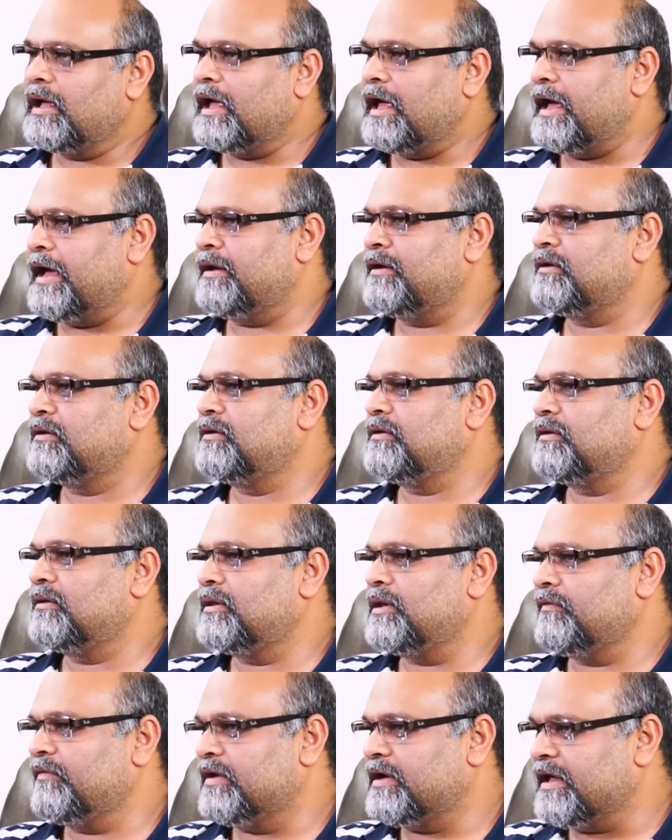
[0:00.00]
and
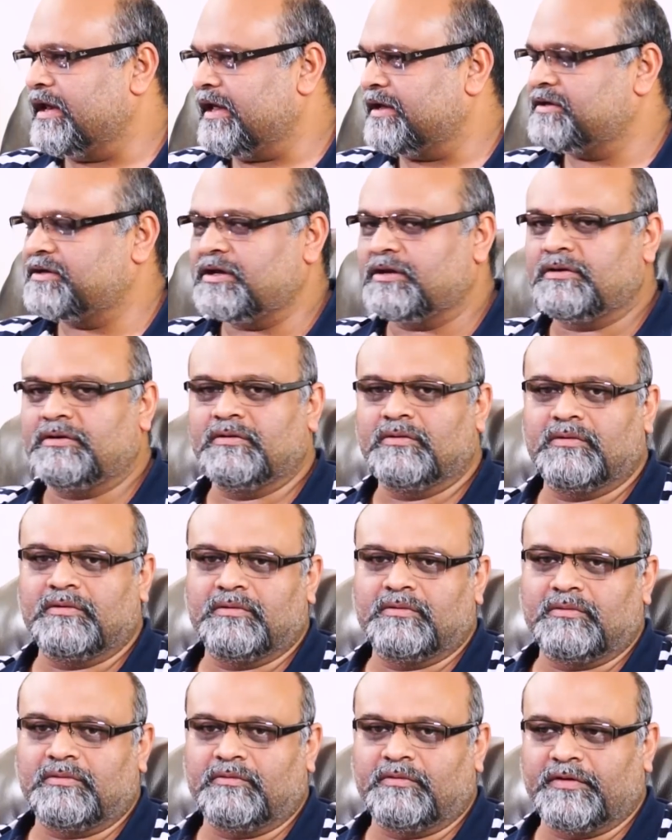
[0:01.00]
they were connected
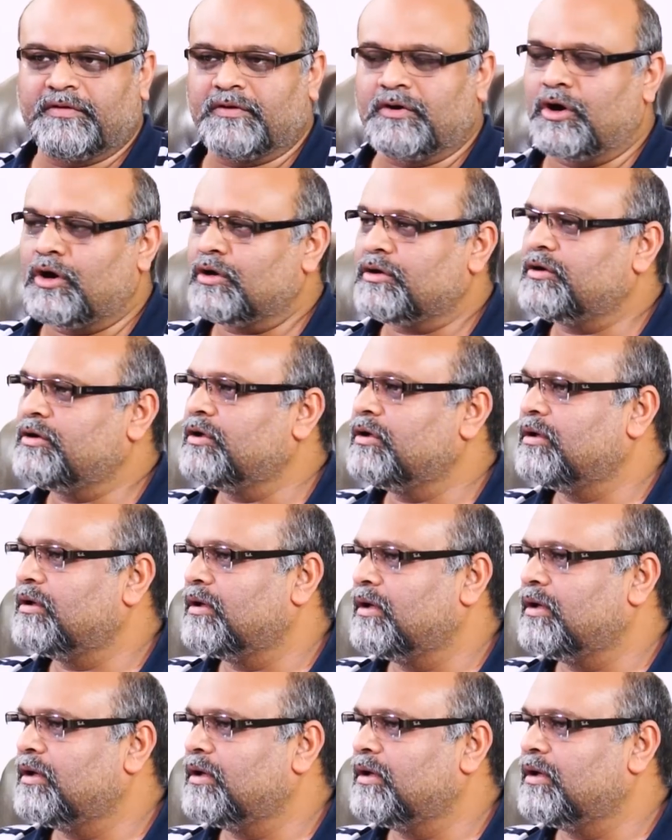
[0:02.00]
with God,